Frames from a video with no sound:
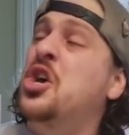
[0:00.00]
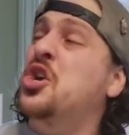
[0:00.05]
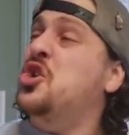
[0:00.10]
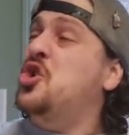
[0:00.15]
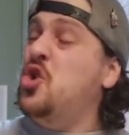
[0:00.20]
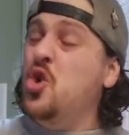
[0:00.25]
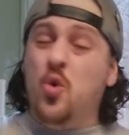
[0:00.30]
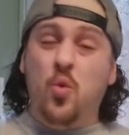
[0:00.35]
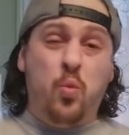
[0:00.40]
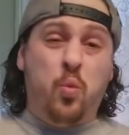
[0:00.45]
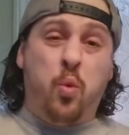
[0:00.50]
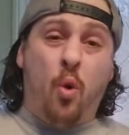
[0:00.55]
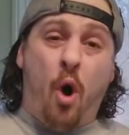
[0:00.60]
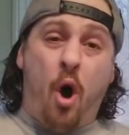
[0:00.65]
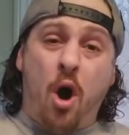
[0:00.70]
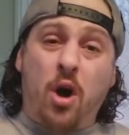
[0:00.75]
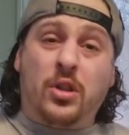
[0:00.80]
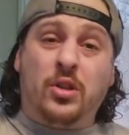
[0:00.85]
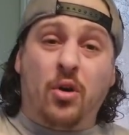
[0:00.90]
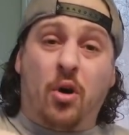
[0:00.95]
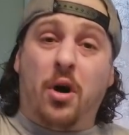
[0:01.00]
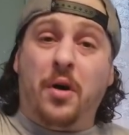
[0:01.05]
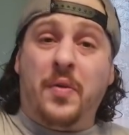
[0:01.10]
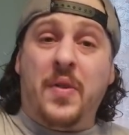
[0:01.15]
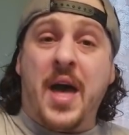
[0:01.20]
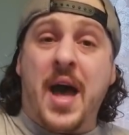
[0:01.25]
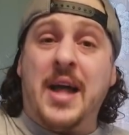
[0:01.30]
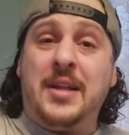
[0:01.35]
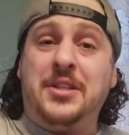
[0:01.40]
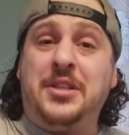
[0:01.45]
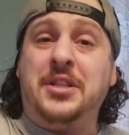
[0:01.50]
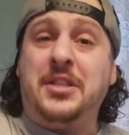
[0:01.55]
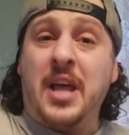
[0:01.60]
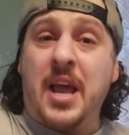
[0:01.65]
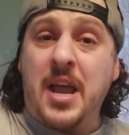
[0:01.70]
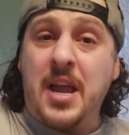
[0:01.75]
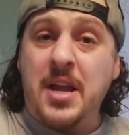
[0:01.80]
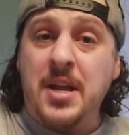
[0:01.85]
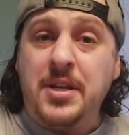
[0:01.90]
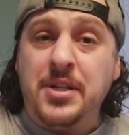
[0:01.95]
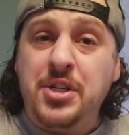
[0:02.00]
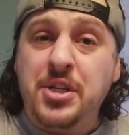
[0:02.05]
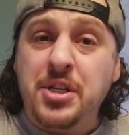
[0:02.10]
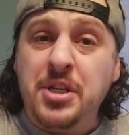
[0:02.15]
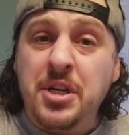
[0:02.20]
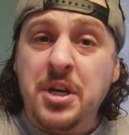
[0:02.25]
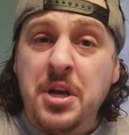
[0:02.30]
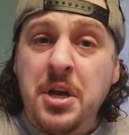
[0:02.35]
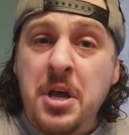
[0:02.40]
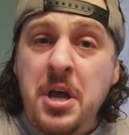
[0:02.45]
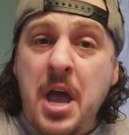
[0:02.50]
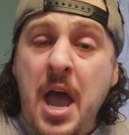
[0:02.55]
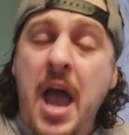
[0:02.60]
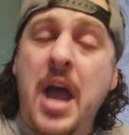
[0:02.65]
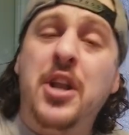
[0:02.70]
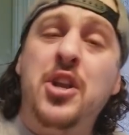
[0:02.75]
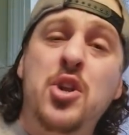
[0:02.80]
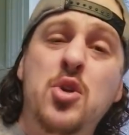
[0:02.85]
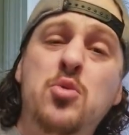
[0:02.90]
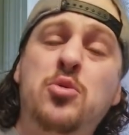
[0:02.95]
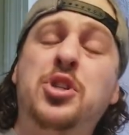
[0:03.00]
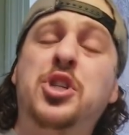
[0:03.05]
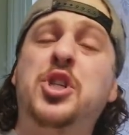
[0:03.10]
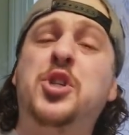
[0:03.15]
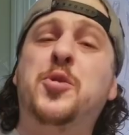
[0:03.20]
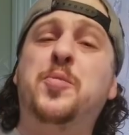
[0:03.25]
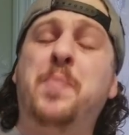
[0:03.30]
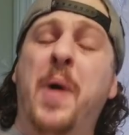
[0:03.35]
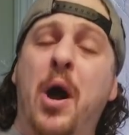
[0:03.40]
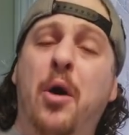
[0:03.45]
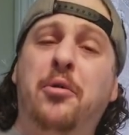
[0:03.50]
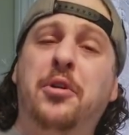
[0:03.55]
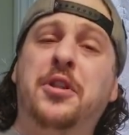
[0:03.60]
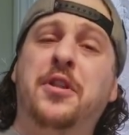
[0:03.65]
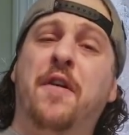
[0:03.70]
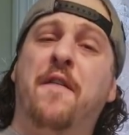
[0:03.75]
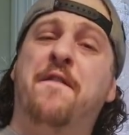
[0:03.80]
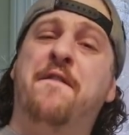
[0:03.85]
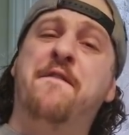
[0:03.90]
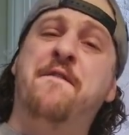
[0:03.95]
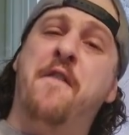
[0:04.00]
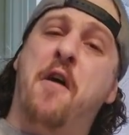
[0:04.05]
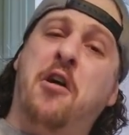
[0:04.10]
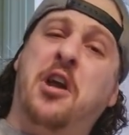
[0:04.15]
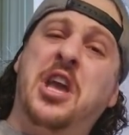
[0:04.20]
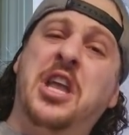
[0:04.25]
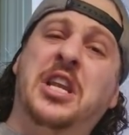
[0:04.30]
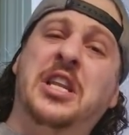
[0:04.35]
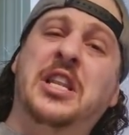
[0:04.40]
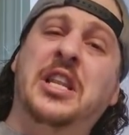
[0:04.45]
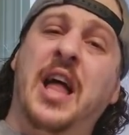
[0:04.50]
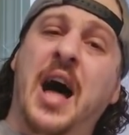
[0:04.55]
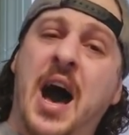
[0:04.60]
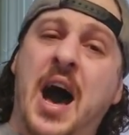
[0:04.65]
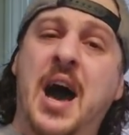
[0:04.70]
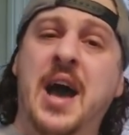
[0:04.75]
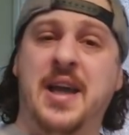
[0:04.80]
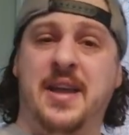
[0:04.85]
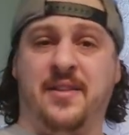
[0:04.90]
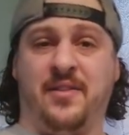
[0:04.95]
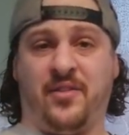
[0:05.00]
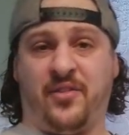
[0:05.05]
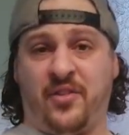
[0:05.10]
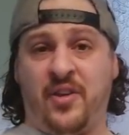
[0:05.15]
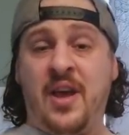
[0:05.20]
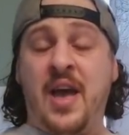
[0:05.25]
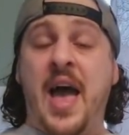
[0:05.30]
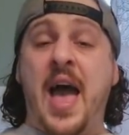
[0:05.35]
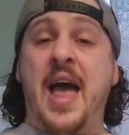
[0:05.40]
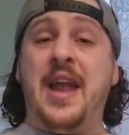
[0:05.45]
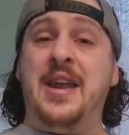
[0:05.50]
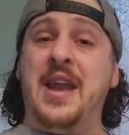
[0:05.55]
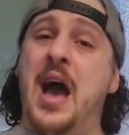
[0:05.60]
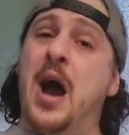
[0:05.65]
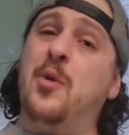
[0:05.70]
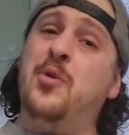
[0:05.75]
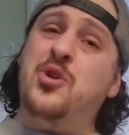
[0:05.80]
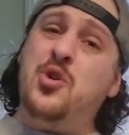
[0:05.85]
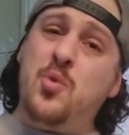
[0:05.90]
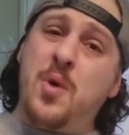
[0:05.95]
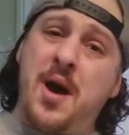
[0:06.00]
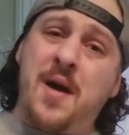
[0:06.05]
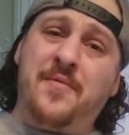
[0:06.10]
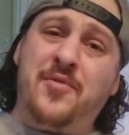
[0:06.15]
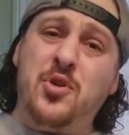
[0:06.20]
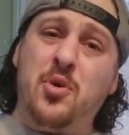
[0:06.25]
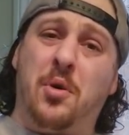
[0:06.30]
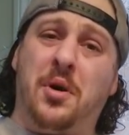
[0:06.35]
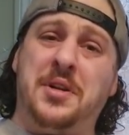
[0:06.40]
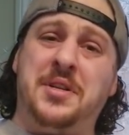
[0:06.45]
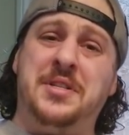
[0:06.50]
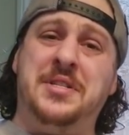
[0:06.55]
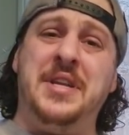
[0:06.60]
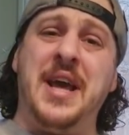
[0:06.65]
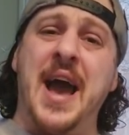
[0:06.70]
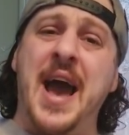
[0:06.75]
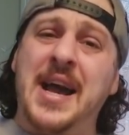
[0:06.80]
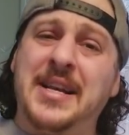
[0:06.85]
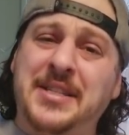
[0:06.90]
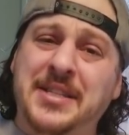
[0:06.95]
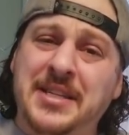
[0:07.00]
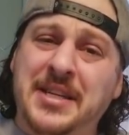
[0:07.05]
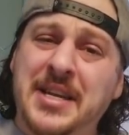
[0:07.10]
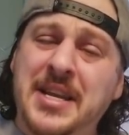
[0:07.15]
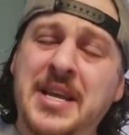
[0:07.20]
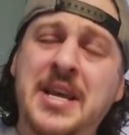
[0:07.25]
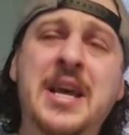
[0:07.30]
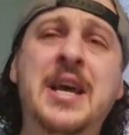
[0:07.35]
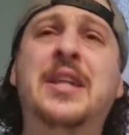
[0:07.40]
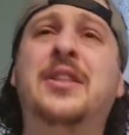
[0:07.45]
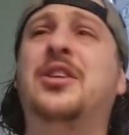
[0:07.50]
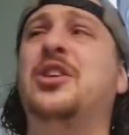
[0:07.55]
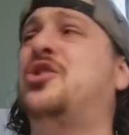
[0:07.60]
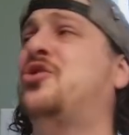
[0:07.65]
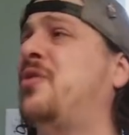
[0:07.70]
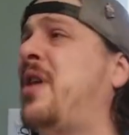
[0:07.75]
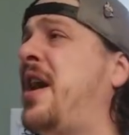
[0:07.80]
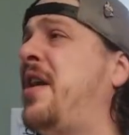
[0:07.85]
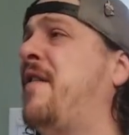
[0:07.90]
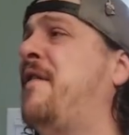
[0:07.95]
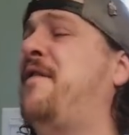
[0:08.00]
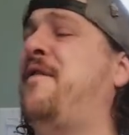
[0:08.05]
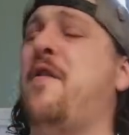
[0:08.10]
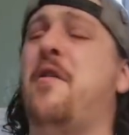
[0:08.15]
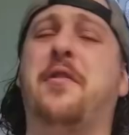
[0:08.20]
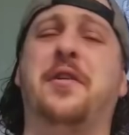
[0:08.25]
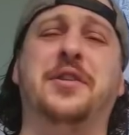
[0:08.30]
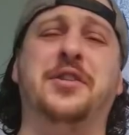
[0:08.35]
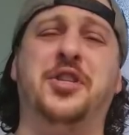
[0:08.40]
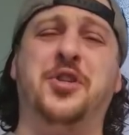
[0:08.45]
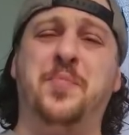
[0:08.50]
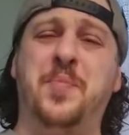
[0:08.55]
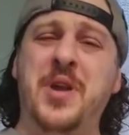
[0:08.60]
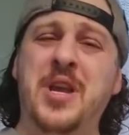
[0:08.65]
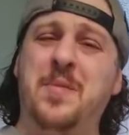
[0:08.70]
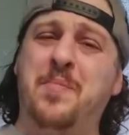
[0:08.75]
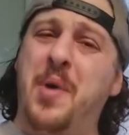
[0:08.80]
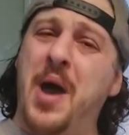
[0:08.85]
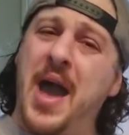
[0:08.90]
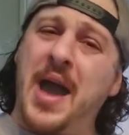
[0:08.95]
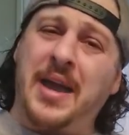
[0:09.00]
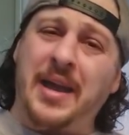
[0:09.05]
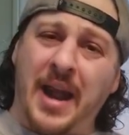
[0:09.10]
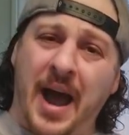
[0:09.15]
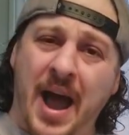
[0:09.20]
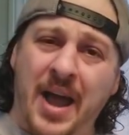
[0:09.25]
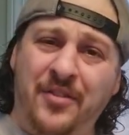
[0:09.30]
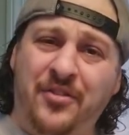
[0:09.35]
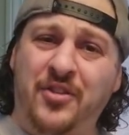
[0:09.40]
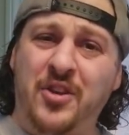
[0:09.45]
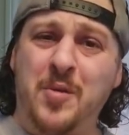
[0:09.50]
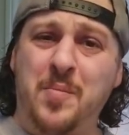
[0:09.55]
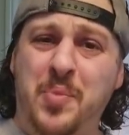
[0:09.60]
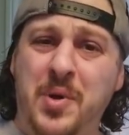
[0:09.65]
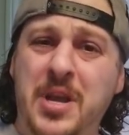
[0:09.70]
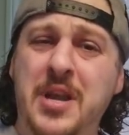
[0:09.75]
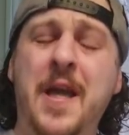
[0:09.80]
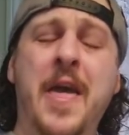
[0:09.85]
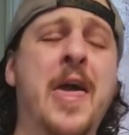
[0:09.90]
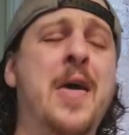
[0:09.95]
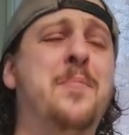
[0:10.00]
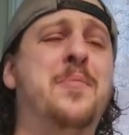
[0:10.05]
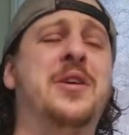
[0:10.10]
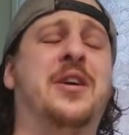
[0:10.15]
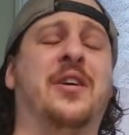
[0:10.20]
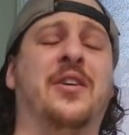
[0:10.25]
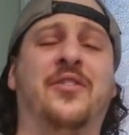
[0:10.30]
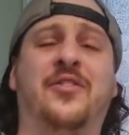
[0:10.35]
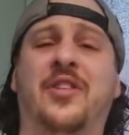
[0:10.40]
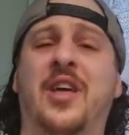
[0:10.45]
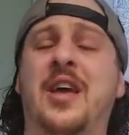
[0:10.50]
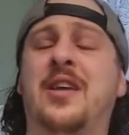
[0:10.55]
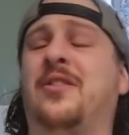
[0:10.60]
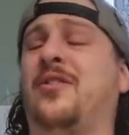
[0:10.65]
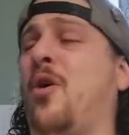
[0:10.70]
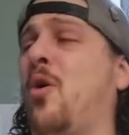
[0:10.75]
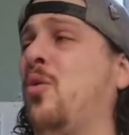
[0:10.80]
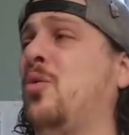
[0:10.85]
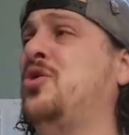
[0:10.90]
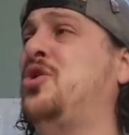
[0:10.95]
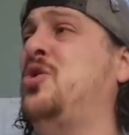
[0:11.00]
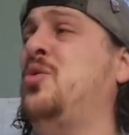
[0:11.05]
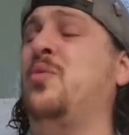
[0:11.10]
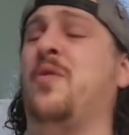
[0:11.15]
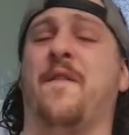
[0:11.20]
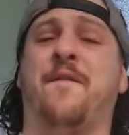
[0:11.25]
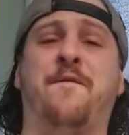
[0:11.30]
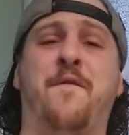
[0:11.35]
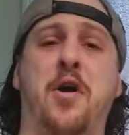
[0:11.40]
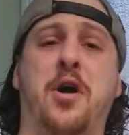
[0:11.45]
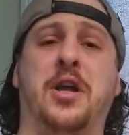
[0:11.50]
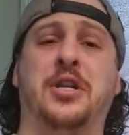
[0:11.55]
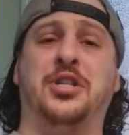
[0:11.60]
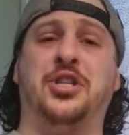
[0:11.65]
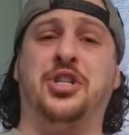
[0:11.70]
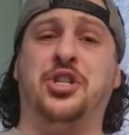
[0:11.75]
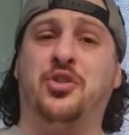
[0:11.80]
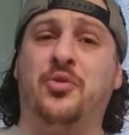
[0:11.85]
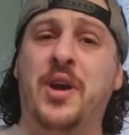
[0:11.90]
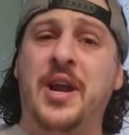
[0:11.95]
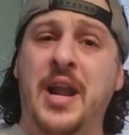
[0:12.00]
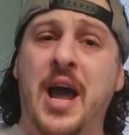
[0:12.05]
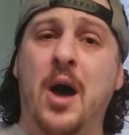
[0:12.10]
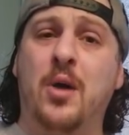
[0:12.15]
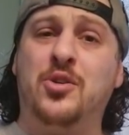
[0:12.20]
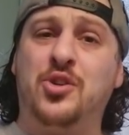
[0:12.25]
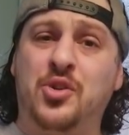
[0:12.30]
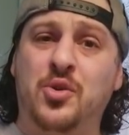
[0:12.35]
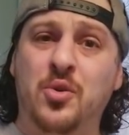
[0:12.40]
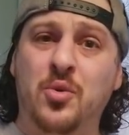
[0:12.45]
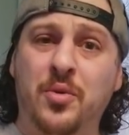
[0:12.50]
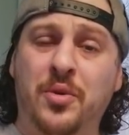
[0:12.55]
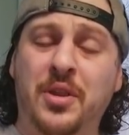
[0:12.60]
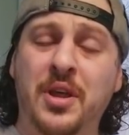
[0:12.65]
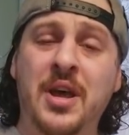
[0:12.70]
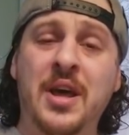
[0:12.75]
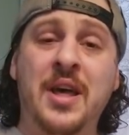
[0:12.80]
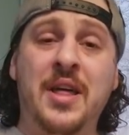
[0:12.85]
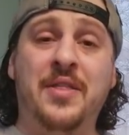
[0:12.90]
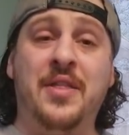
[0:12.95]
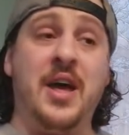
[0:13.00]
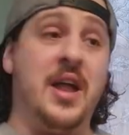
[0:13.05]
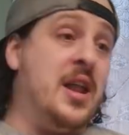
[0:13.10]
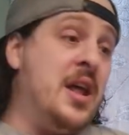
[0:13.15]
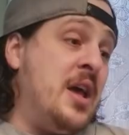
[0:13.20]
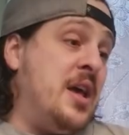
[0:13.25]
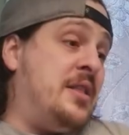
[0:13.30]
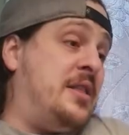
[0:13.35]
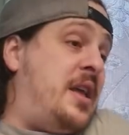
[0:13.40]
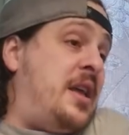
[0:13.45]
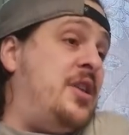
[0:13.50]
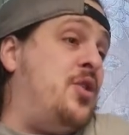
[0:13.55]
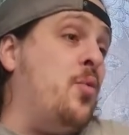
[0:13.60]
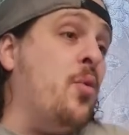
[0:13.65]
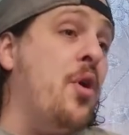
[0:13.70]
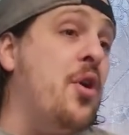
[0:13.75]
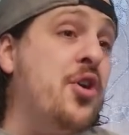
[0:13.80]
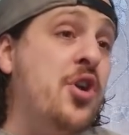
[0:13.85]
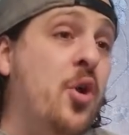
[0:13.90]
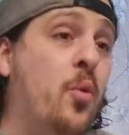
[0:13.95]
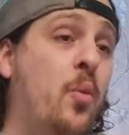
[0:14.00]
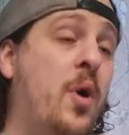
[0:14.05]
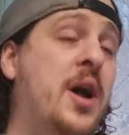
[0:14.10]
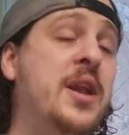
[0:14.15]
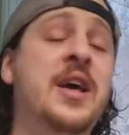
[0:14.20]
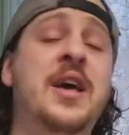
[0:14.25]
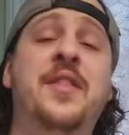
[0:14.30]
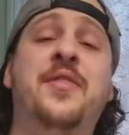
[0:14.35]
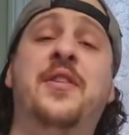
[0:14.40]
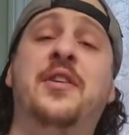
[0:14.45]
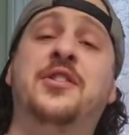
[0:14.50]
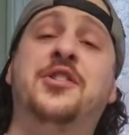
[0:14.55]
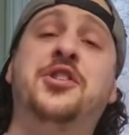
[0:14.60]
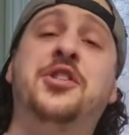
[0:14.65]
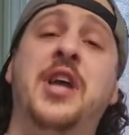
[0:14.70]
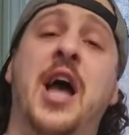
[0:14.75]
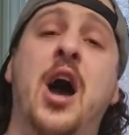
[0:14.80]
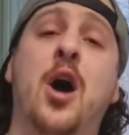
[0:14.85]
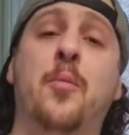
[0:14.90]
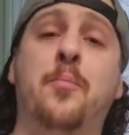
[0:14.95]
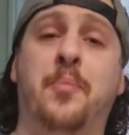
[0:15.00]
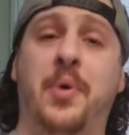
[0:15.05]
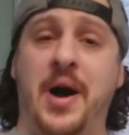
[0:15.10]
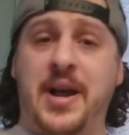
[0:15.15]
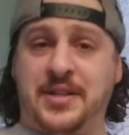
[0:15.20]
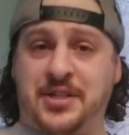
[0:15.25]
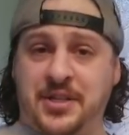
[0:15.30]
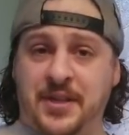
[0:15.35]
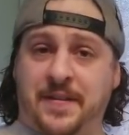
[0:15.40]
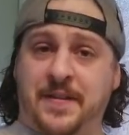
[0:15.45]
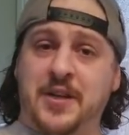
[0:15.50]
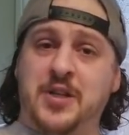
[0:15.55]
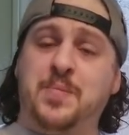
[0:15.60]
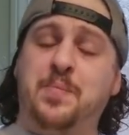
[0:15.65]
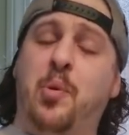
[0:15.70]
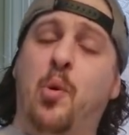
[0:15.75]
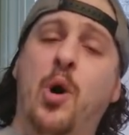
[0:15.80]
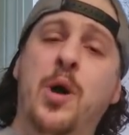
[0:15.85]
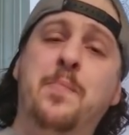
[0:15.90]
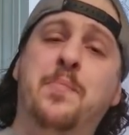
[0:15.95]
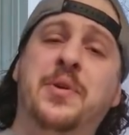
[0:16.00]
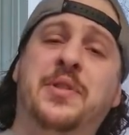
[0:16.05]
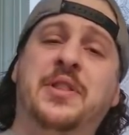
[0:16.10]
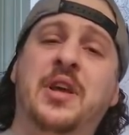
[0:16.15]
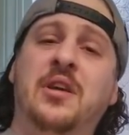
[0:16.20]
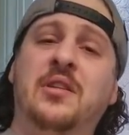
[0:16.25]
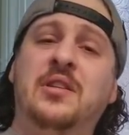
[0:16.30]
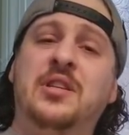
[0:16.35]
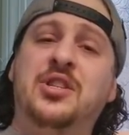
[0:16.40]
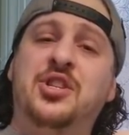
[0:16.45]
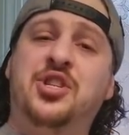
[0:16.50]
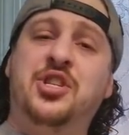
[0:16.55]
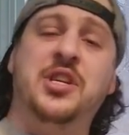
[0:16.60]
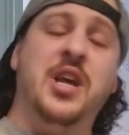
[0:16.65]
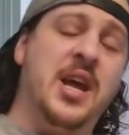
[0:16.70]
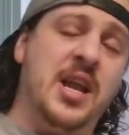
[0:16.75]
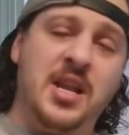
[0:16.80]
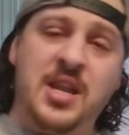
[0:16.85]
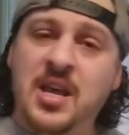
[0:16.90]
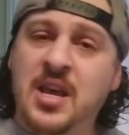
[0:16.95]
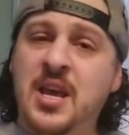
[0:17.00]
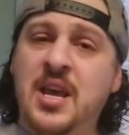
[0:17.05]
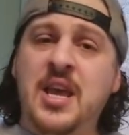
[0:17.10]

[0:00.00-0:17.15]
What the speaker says: You walked on that stage and you spouted the fucking lines. And now you have the audacity to try to fucking speak back at ICP because they told you the fucking straight out truth that, you want to know what? They're sound bites at this point, but they're legit.